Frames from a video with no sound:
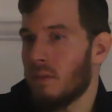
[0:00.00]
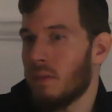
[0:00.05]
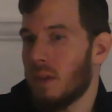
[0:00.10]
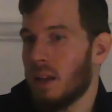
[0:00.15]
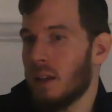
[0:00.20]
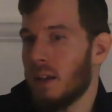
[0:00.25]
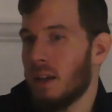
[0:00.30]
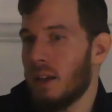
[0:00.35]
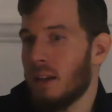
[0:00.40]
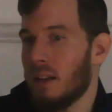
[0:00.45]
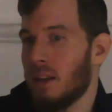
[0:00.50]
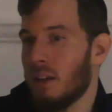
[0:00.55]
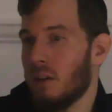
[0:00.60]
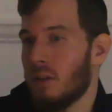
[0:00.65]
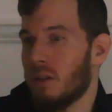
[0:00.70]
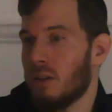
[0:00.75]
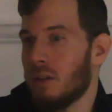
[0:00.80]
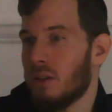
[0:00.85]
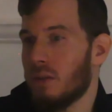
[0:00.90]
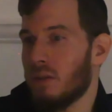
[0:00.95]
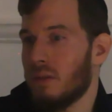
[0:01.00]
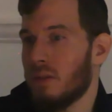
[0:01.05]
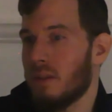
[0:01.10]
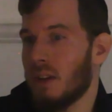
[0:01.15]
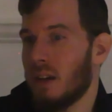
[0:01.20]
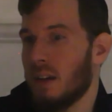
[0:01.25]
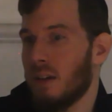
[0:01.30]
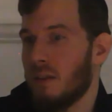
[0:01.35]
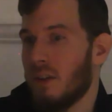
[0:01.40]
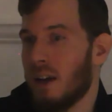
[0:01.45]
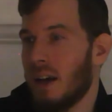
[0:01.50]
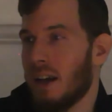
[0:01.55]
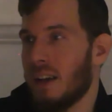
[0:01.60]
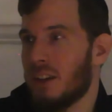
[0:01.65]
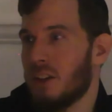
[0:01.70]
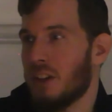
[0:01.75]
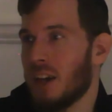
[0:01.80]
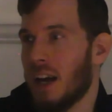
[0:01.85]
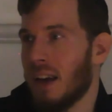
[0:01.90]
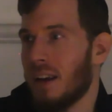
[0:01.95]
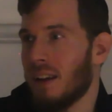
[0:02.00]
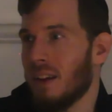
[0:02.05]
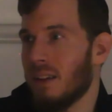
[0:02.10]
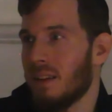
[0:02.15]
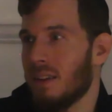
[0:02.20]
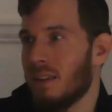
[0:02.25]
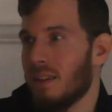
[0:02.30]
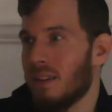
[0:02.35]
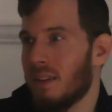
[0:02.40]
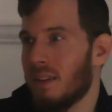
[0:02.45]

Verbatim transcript: They didn't know the truth. They knew how to channel.